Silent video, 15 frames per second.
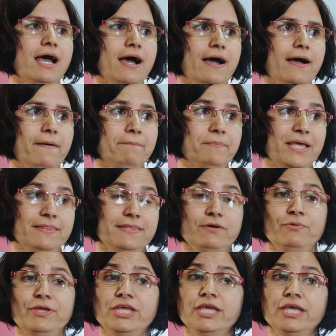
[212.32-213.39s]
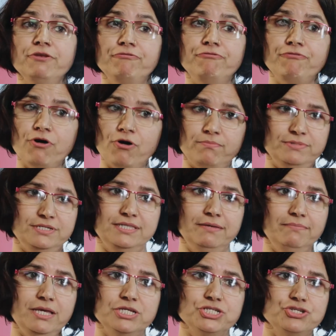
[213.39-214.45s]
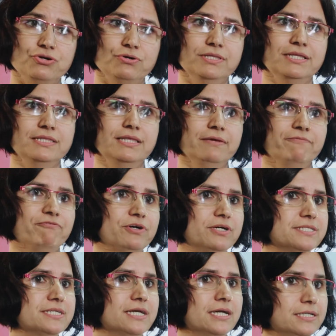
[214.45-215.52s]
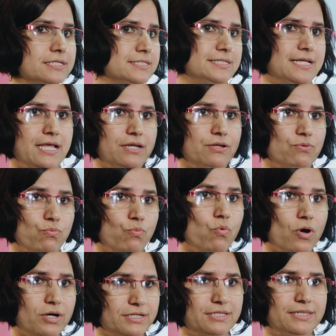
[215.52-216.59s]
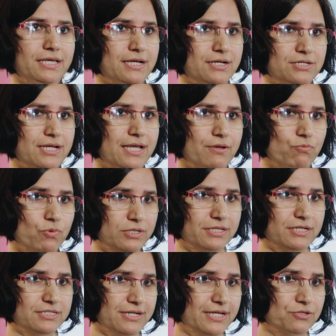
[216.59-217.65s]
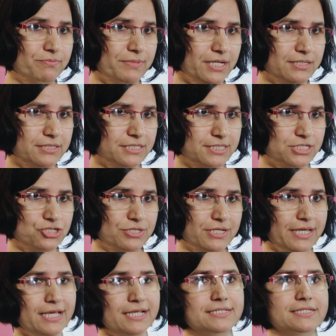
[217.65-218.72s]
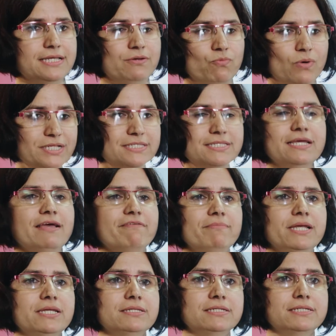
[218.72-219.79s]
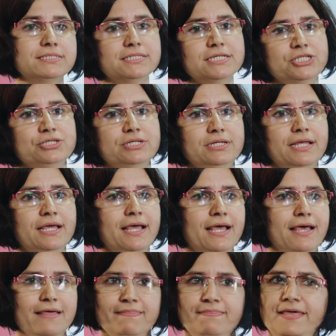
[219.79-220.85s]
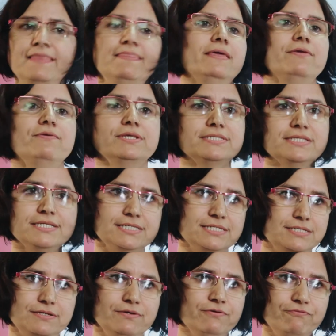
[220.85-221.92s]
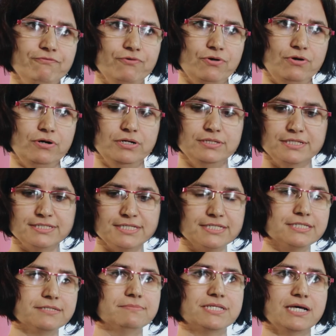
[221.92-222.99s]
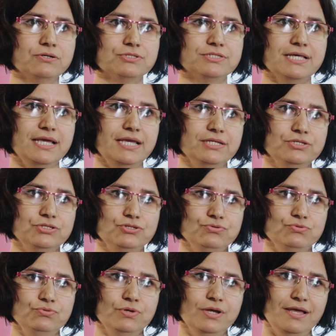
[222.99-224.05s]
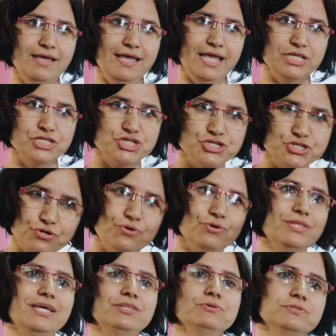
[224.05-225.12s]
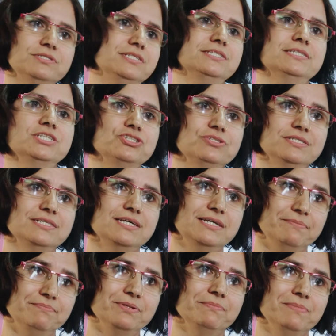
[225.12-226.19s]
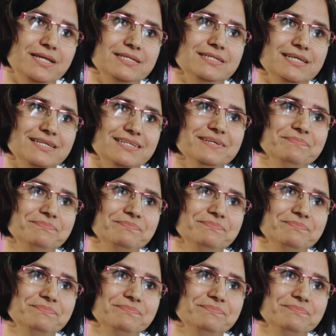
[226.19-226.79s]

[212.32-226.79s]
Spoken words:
And they're very informed. They make sure that they first understand what they're trying to make a decision against, and once they have made the decision, then they resist for the systems outside to ensure that those decisions are implemented.